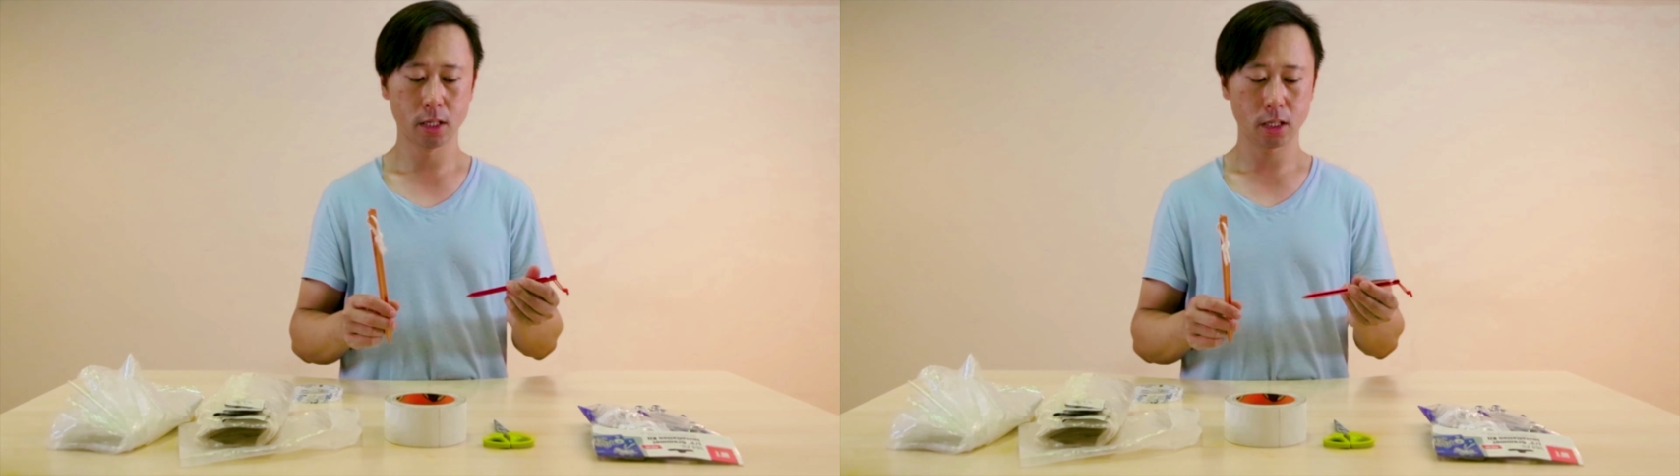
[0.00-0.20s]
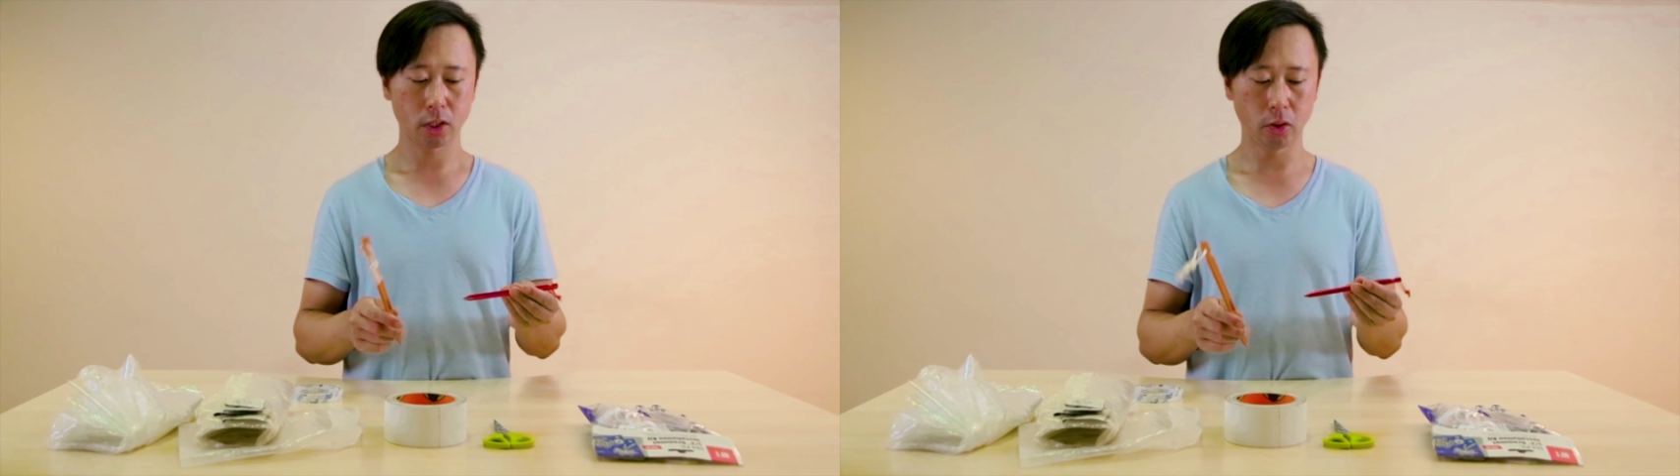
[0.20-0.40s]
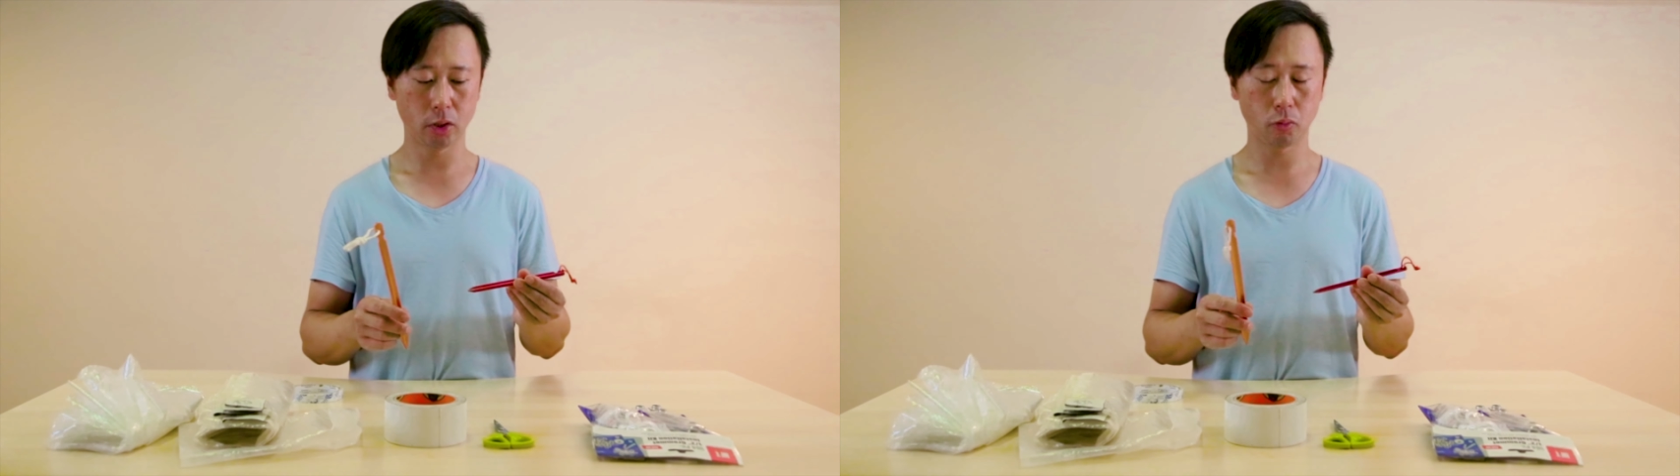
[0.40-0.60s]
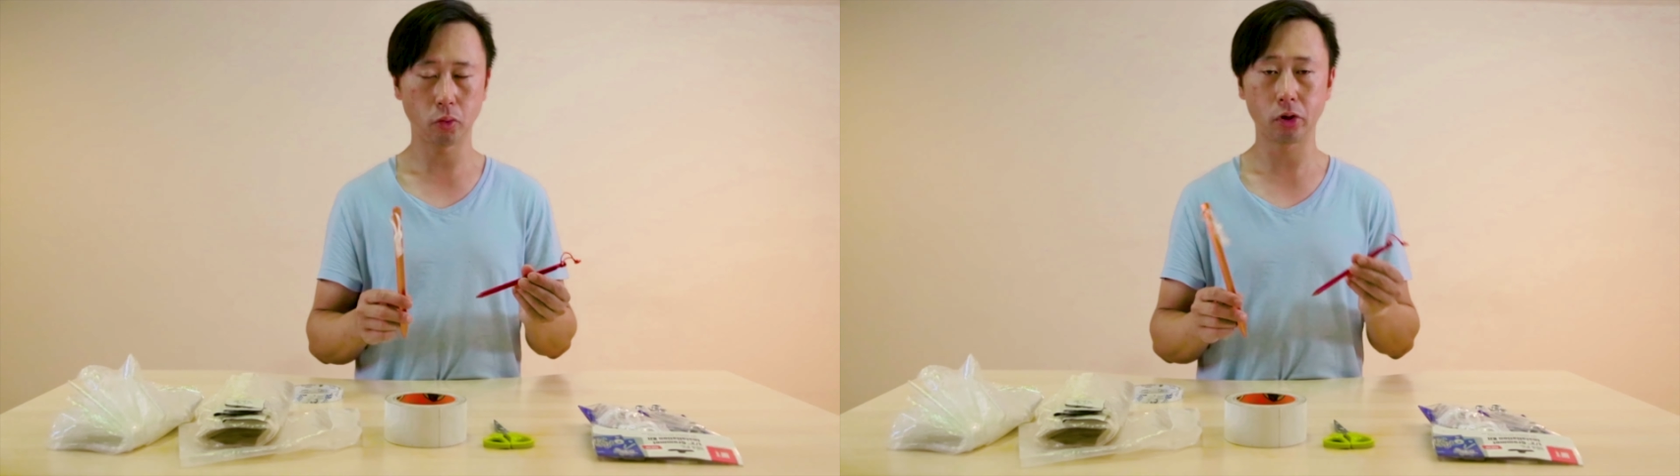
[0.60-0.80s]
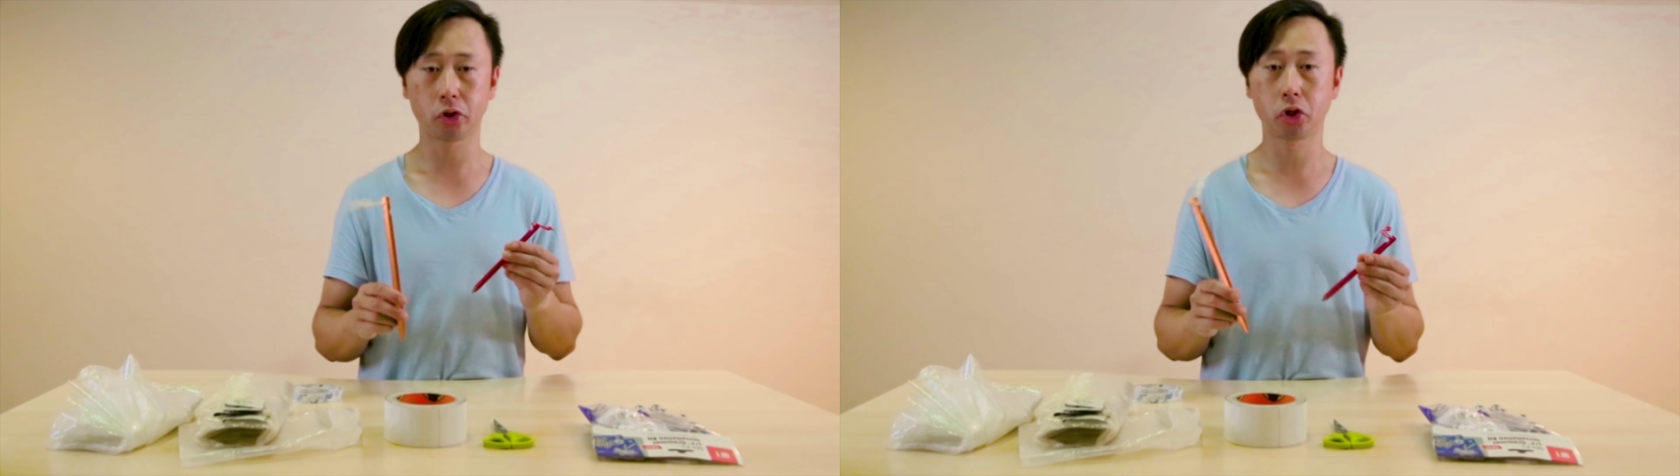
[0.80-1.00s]

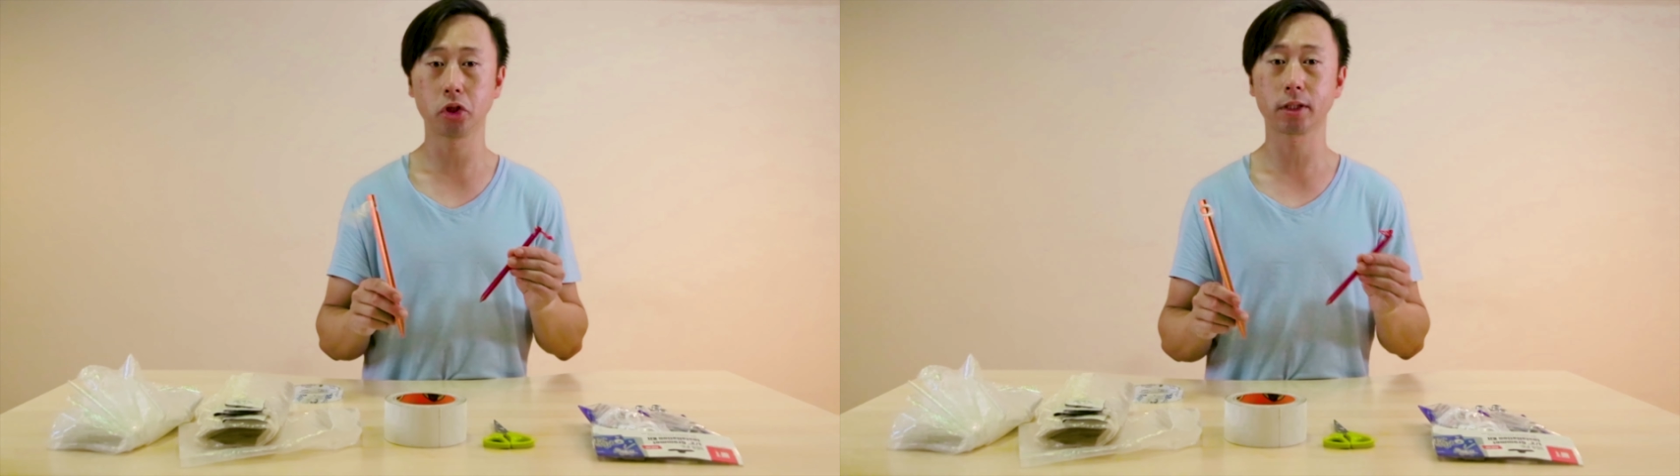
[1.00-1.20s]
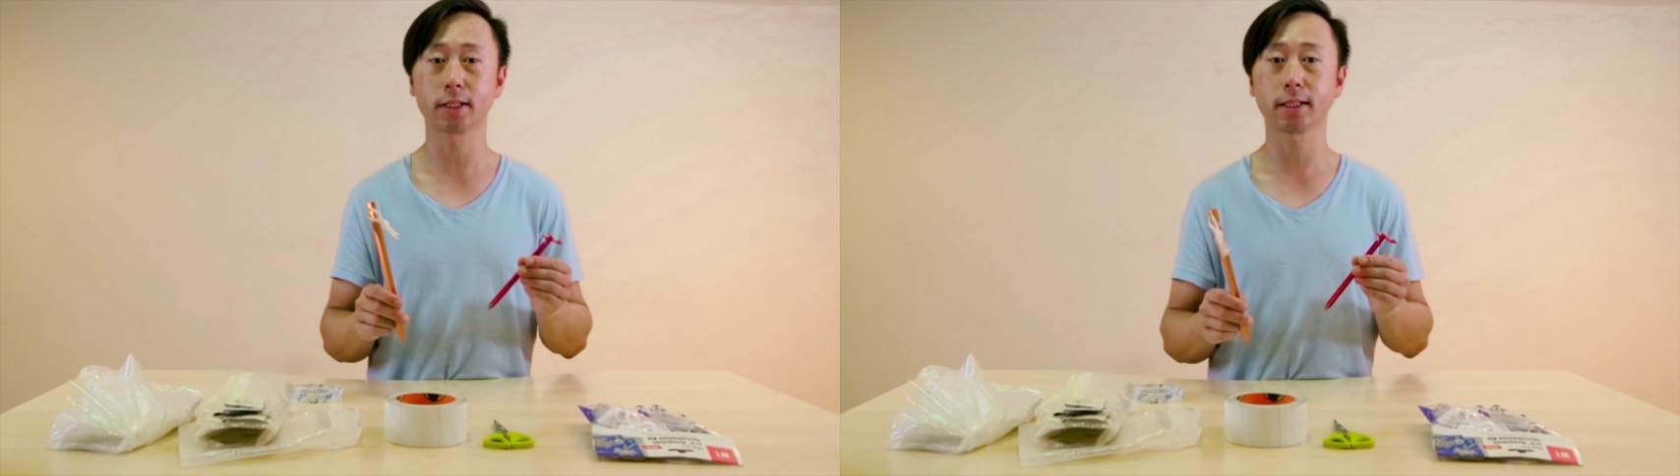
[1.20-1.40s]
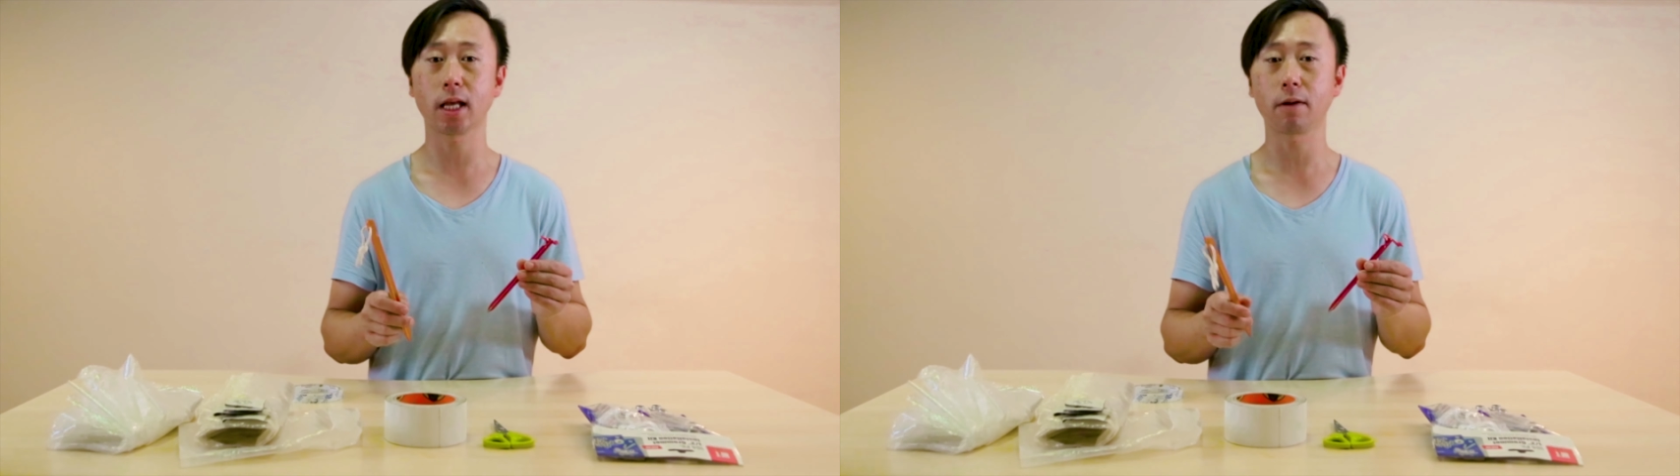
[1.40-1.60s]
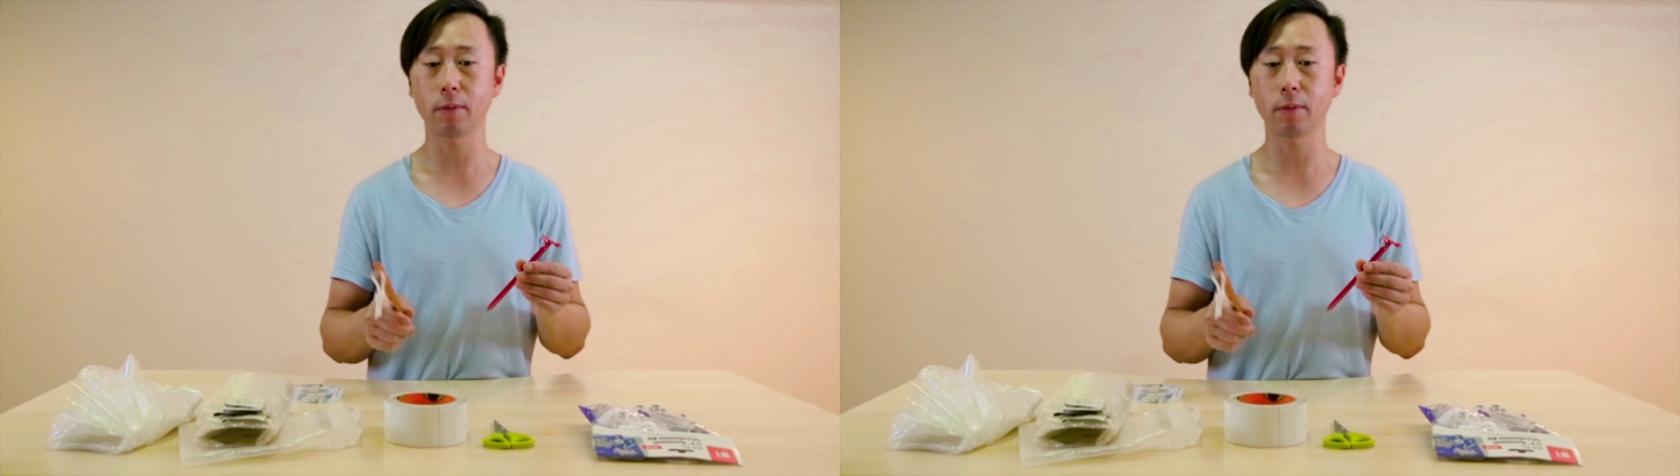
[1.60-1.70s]
when you choose a stake,